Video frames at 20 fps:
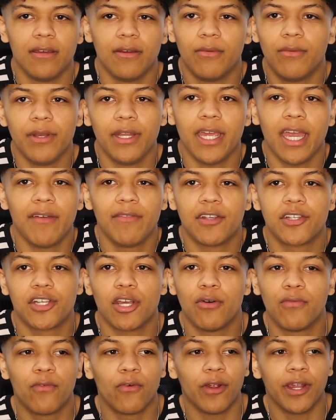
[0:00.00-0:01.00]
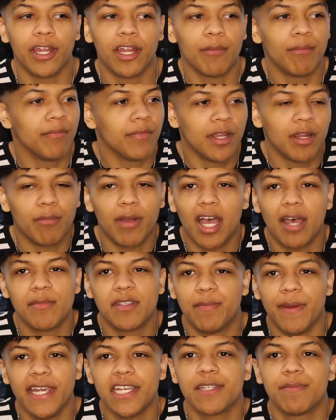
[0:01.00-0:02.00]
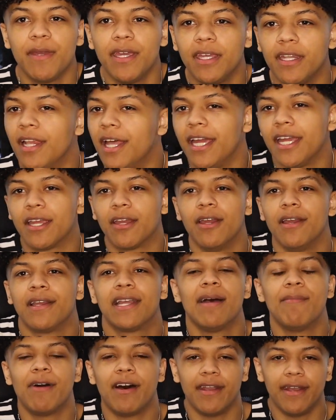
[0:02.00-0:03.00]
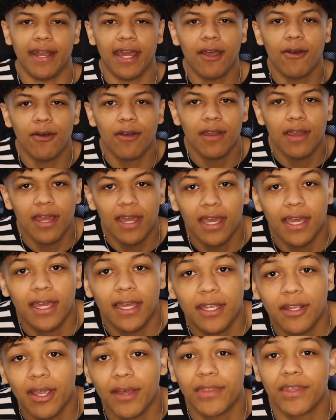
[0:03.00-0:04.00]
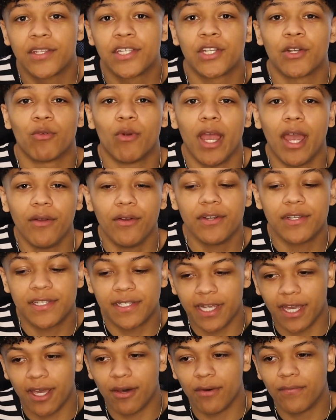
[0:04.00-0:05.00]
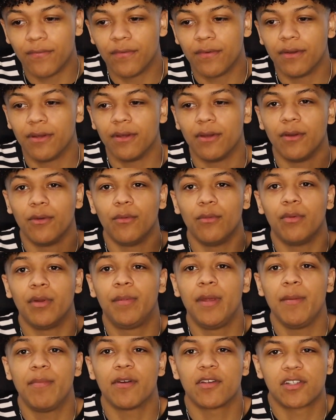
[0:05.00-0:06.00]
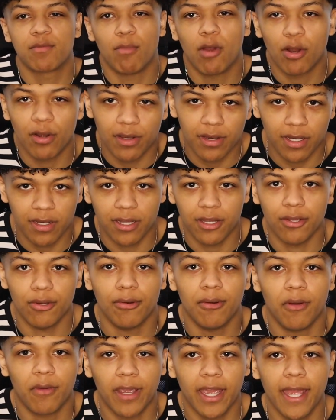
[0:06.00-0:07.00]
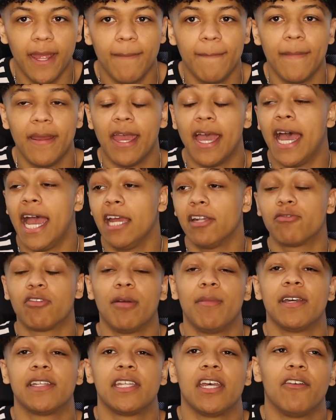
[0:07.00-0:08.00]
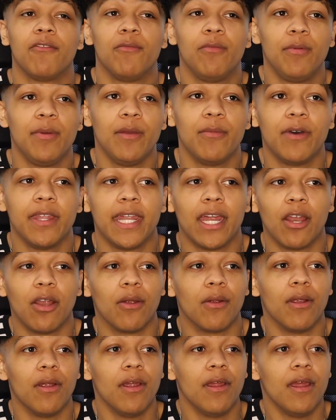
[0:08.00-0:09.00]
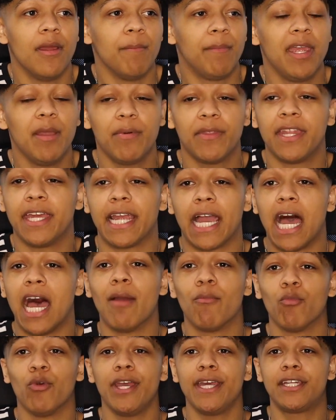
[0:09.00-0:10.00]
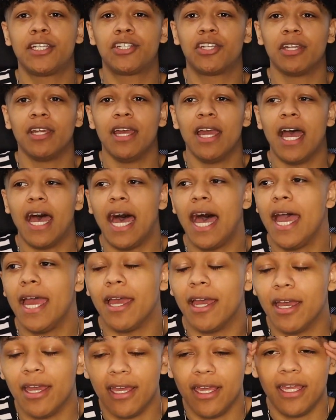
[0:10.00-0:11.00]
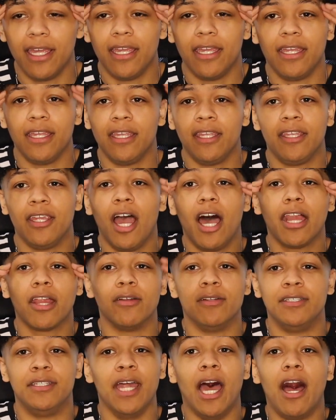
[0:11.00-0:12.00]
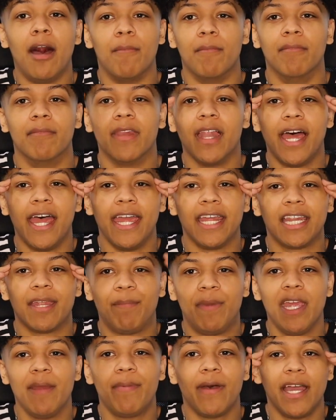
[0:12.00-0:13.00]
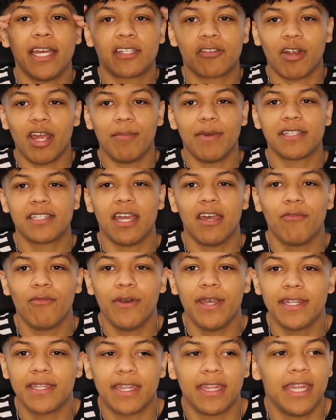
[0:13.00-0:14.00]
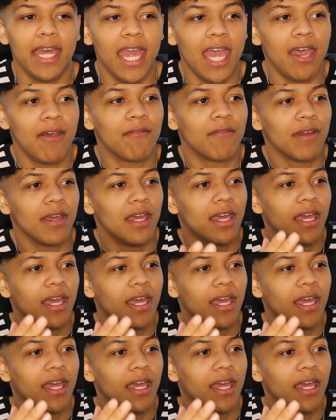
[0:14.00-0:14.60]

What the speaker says: What do you have to show for it? Your mom's basement? Like, come on now. You have to surround yourself with people smarter than you, okay? I surround myself with people that are... People think I'm rich? Y'all are dumb. Like, the people I surround myself with, they've